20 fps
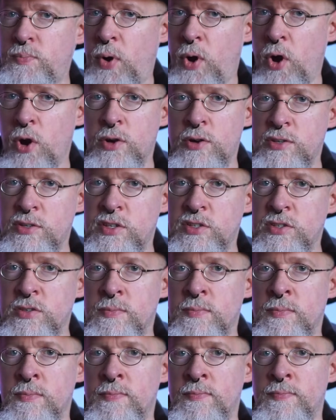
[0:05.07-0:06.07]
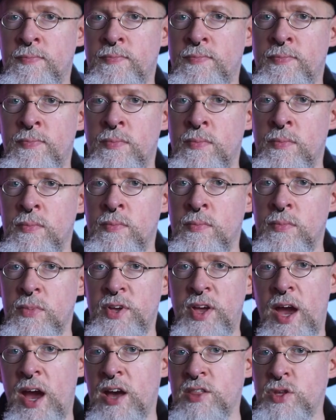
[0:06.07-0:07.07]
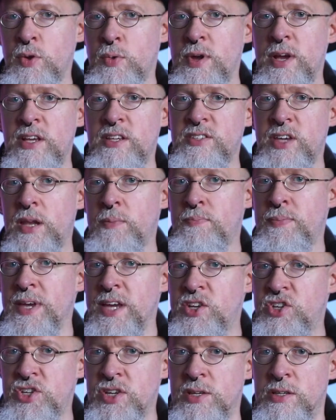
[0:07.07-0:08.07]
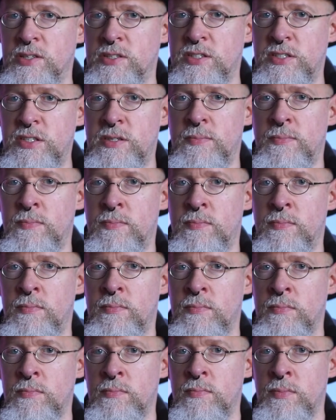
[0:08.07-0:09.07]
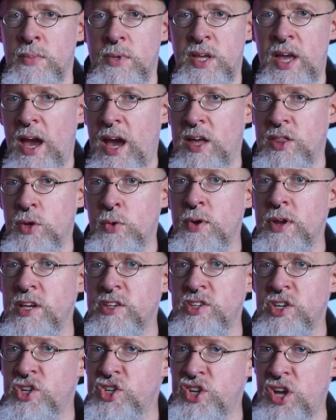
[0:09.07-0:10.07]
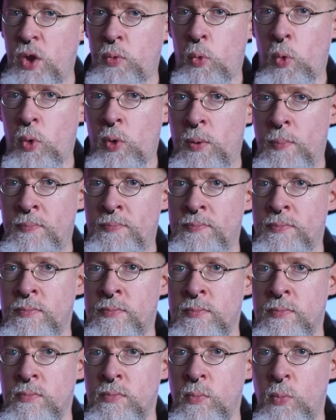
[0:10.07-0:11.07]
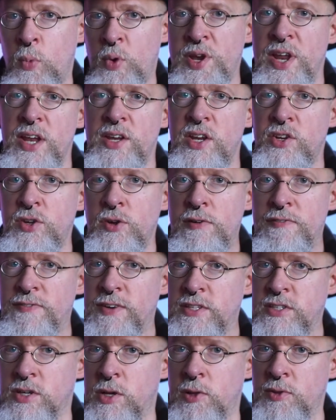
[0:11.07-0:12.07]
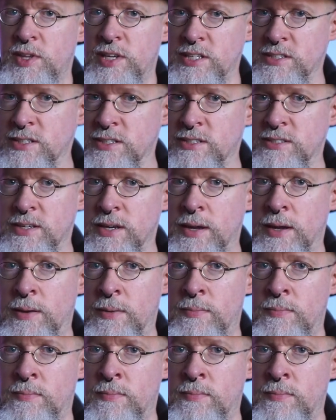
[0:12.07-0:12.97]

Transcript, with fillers: parks, gatherings at beaches, gatherings in general. We need to do physical distancing.